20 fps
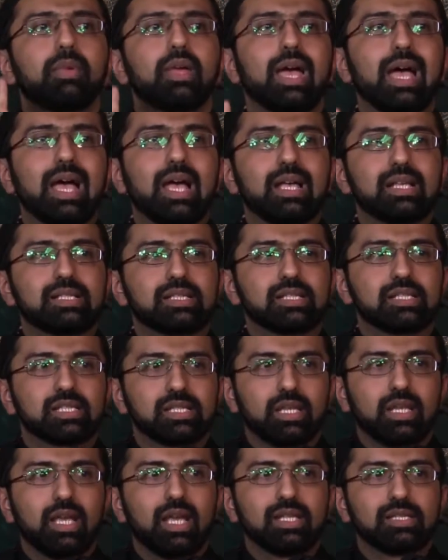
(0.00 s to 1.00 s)
as
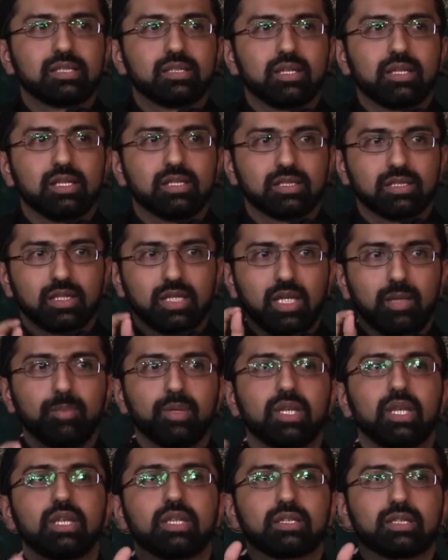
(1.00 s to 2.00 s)
it is. Keep
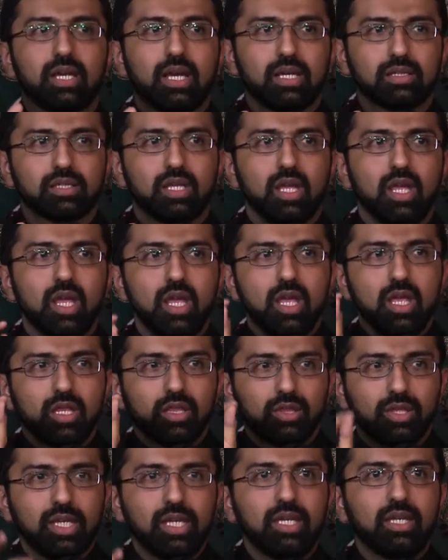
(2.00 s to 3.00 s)
it intact.
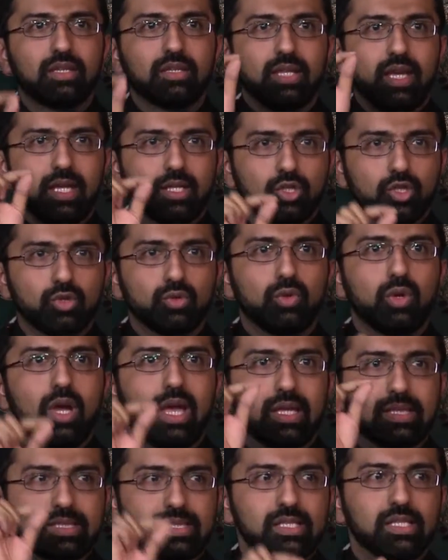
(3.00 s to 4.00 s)
Think that you
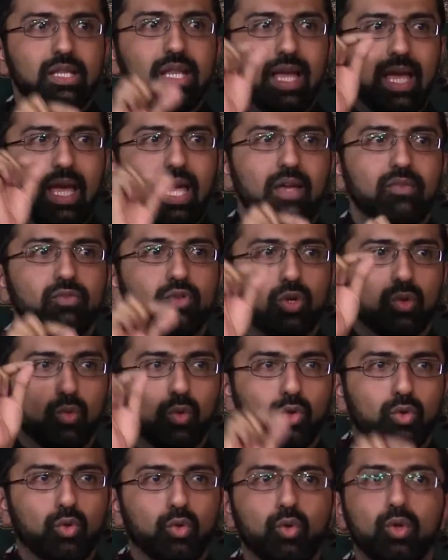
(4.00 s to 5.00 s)
still have your
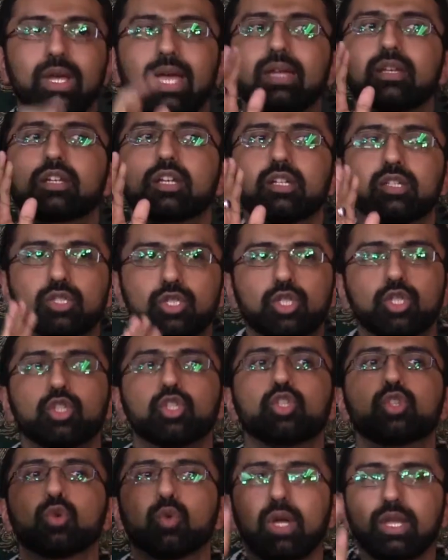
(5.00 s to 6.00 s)
wudu and
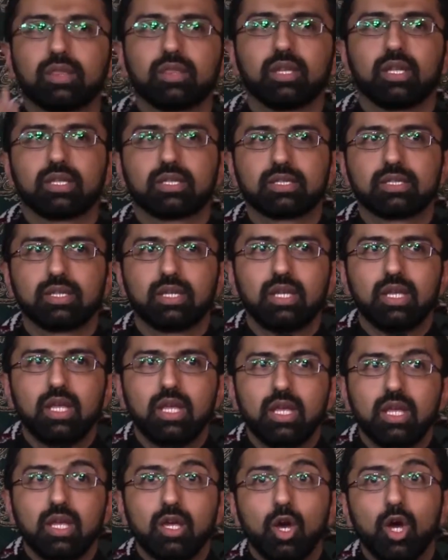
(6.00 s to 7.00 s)
continue with it.
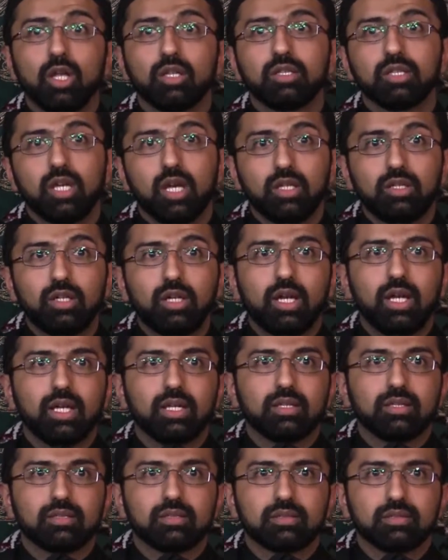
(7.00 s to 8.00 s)
On the other
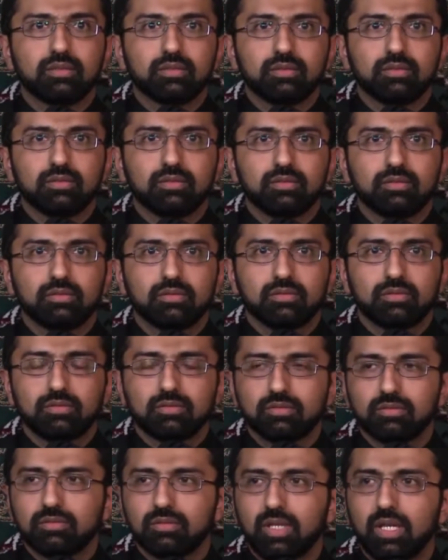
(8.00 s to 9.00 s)
hand,
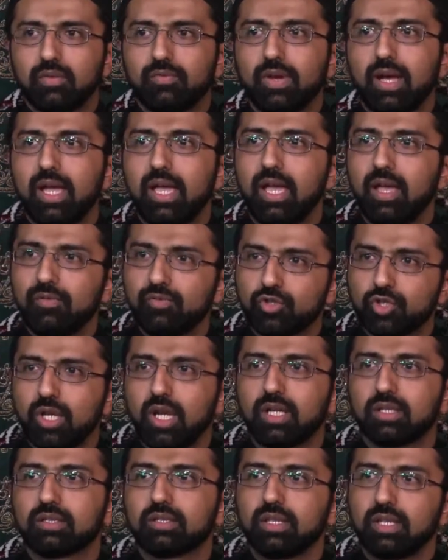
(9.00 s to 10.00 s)
if I have
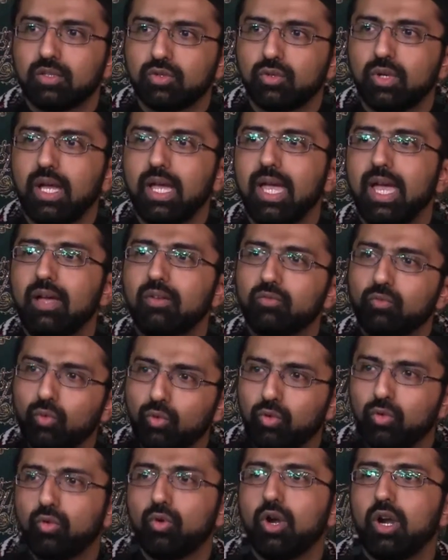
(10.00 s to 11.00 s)
shak, that do I have
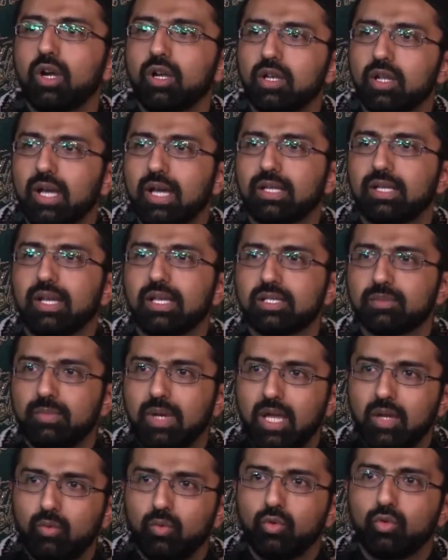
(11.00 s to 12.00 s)
wudu or not? Has
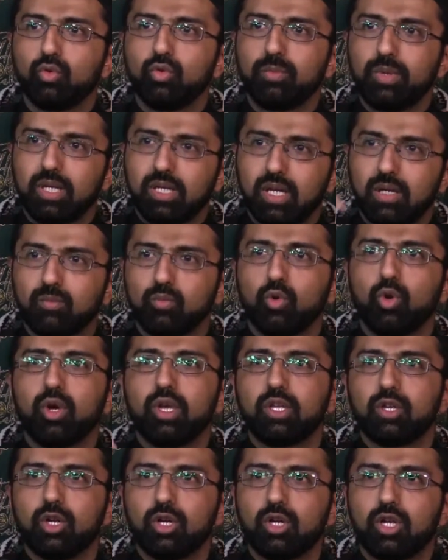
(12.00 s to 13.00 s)
my wudu become
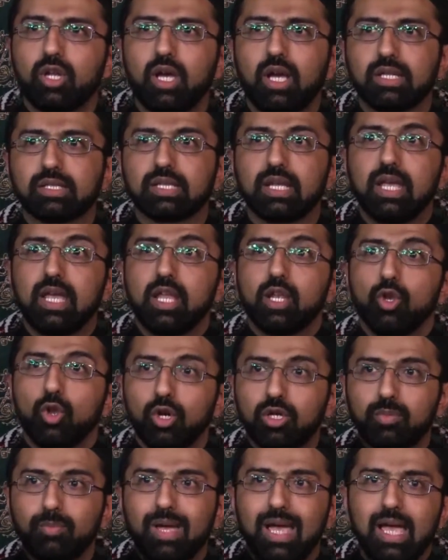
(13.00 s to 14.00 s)
void or not?
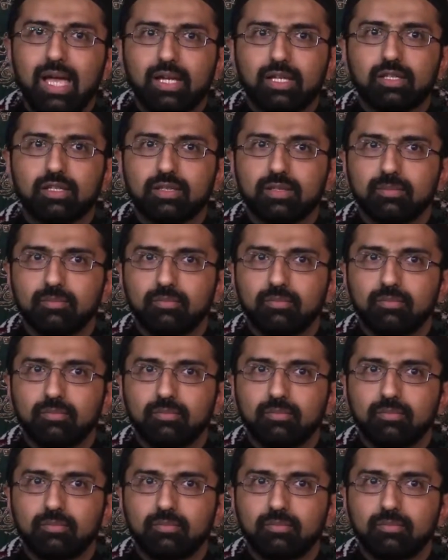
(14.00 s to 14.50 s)
Look back.